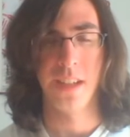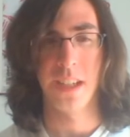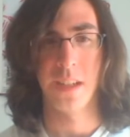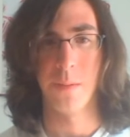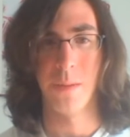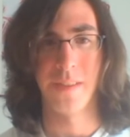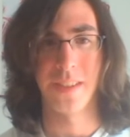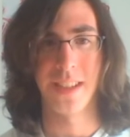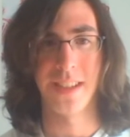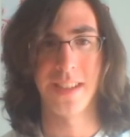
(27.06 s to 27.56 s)

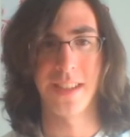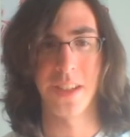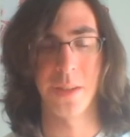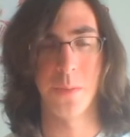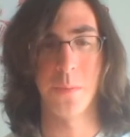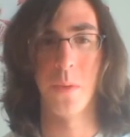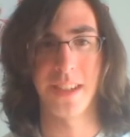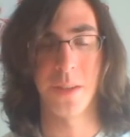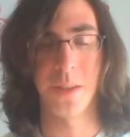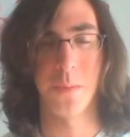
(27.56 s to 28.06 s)
you won't
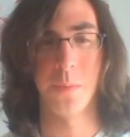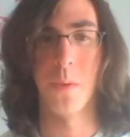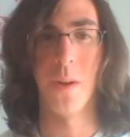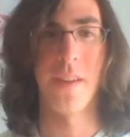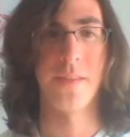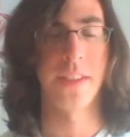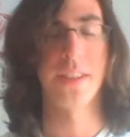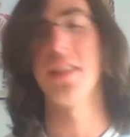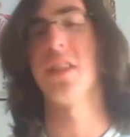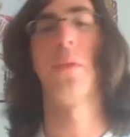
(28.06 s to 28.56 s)
have
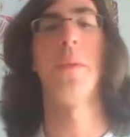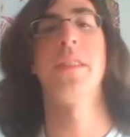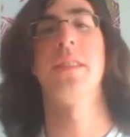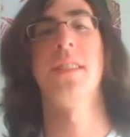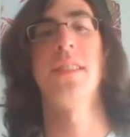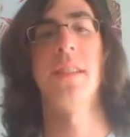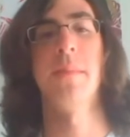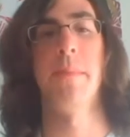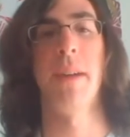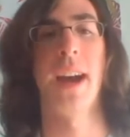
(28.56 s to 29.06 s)
to deal
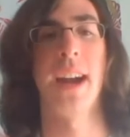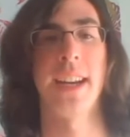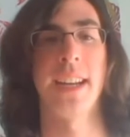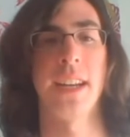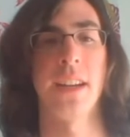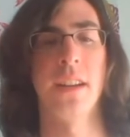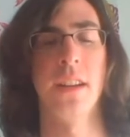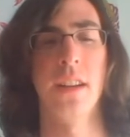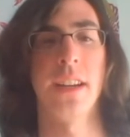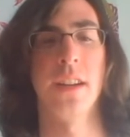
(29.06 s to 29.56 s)
with
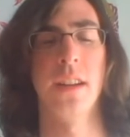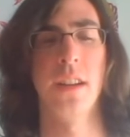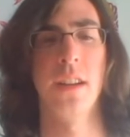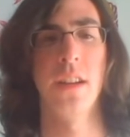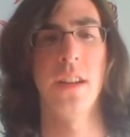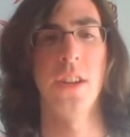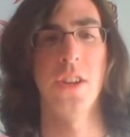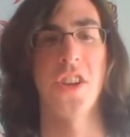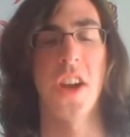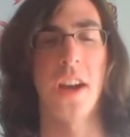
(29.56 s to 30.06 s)
disembodied
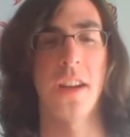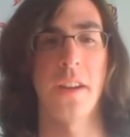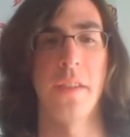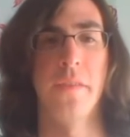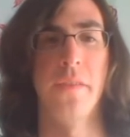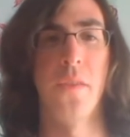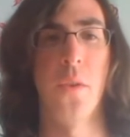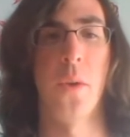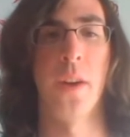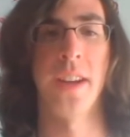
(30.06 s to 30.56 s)

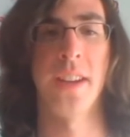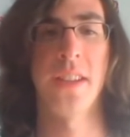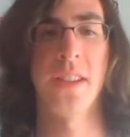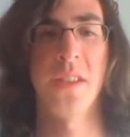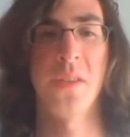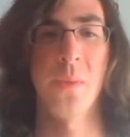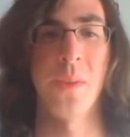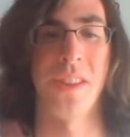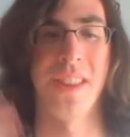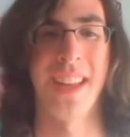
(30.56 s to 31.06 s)
JAKQ
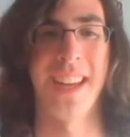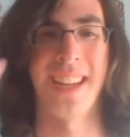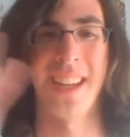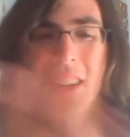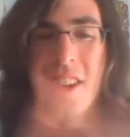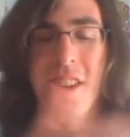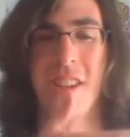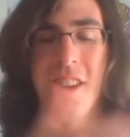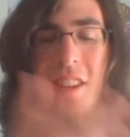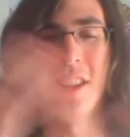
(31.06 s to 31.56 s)
voice with like
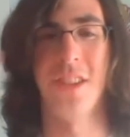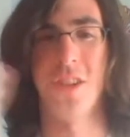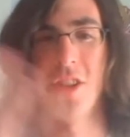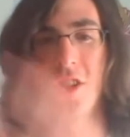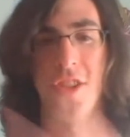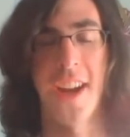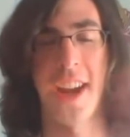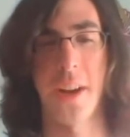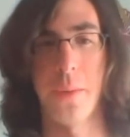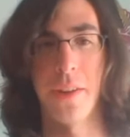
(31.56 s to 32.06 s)
a little
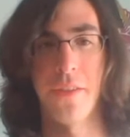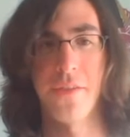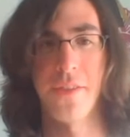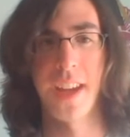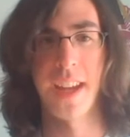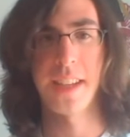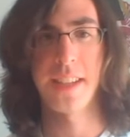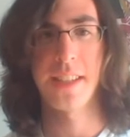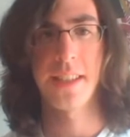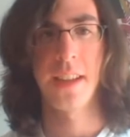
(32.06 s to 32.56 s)
shadowy
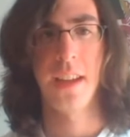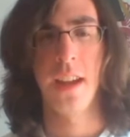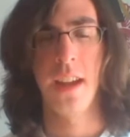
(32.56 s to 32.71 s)
face.